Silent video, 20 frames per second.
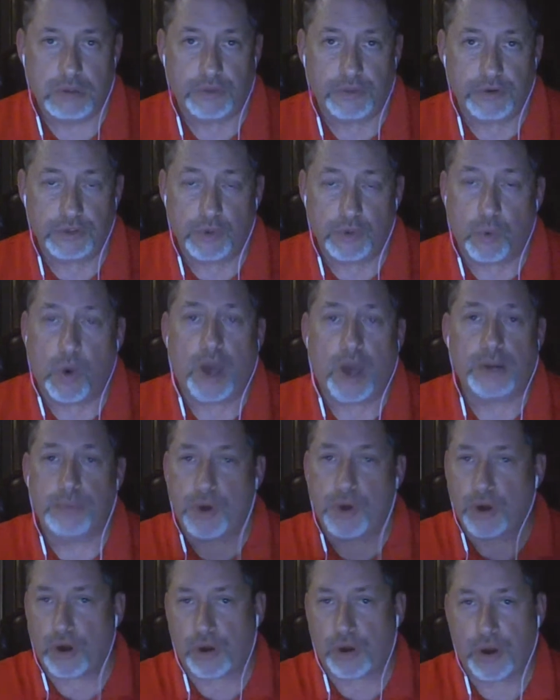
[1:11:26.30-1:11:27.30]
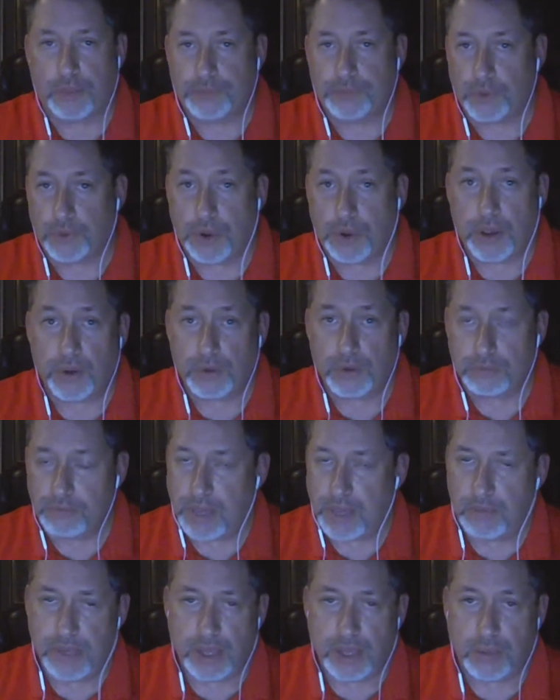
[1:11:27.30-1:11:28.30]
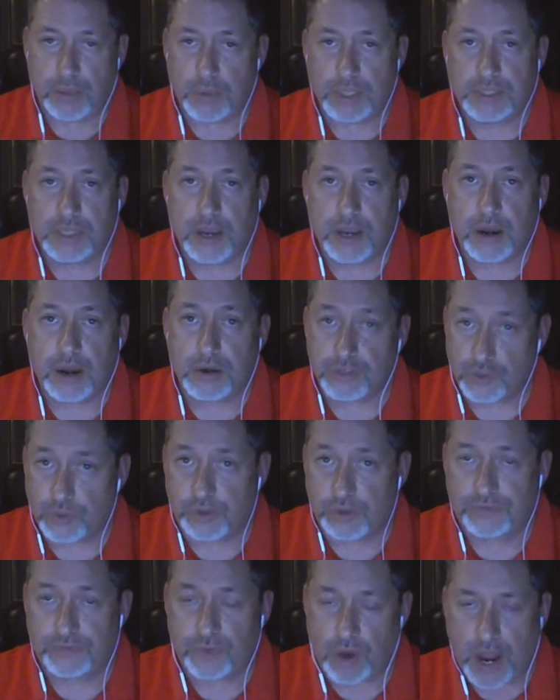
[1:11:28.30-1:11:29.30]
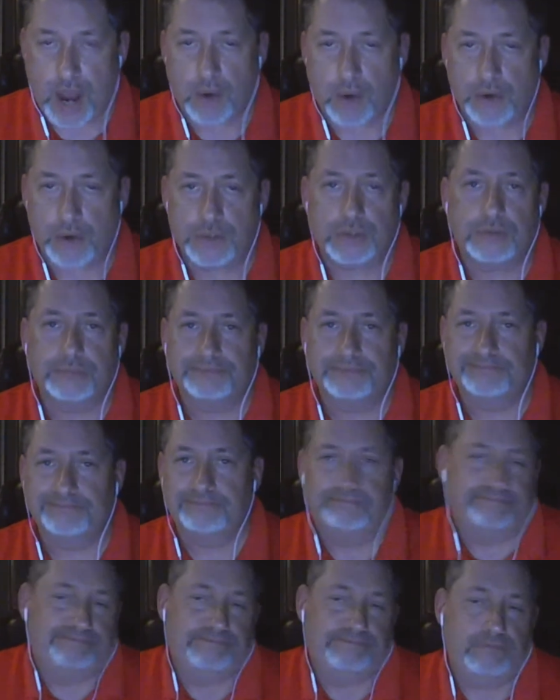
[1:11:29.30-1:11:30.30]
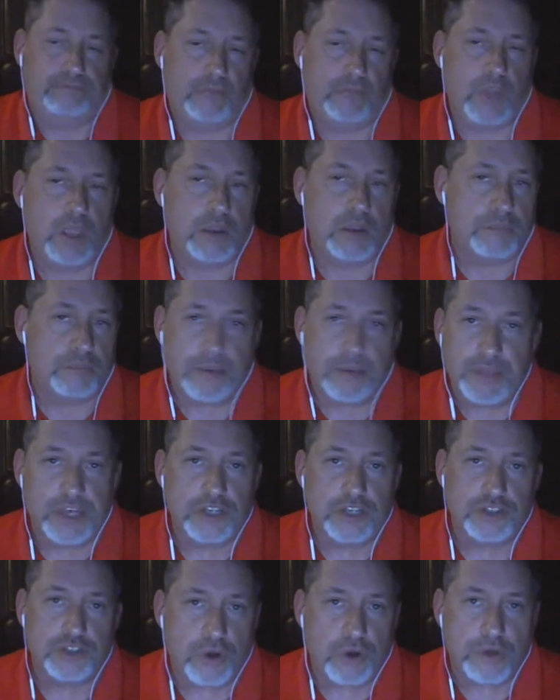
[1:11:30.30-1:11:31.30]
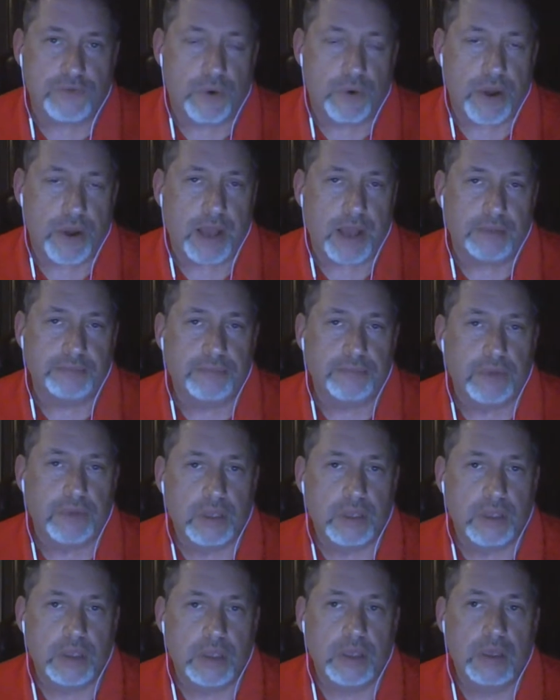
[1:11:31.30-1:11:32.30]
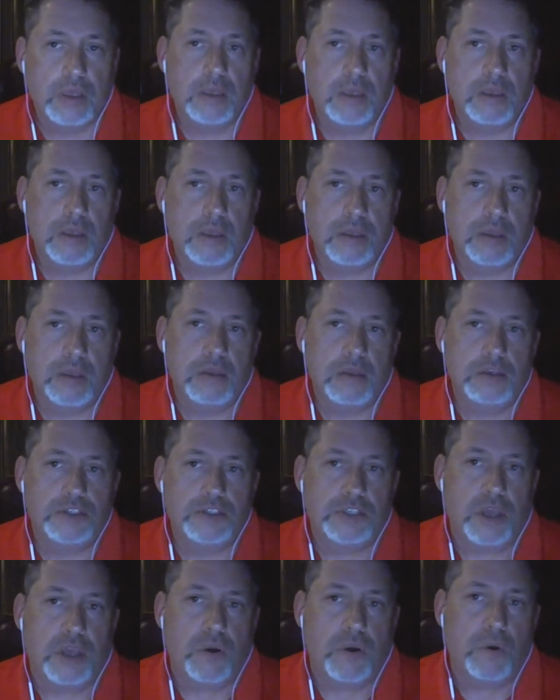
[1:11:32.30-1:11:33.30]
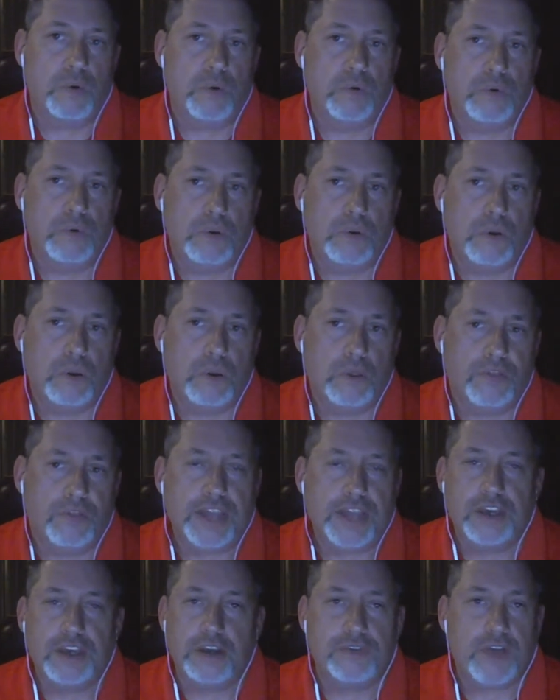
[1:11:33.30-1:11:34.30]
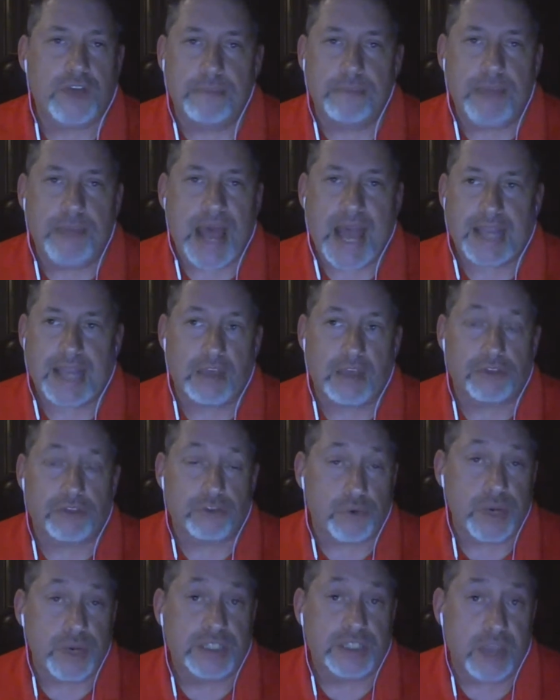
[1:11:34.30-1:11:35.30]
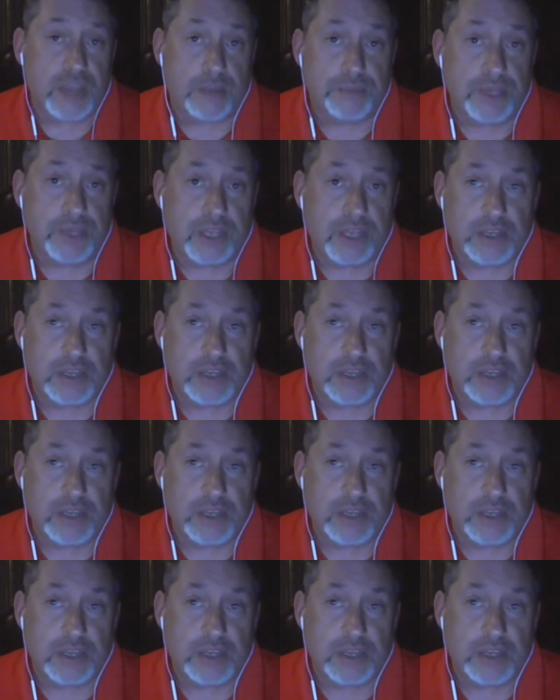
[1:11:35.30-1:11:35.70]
There's a Whataburger up the road. Maybe they went there. It's 24 hours. Maybe they just drove around. So they could have come back at 3-something.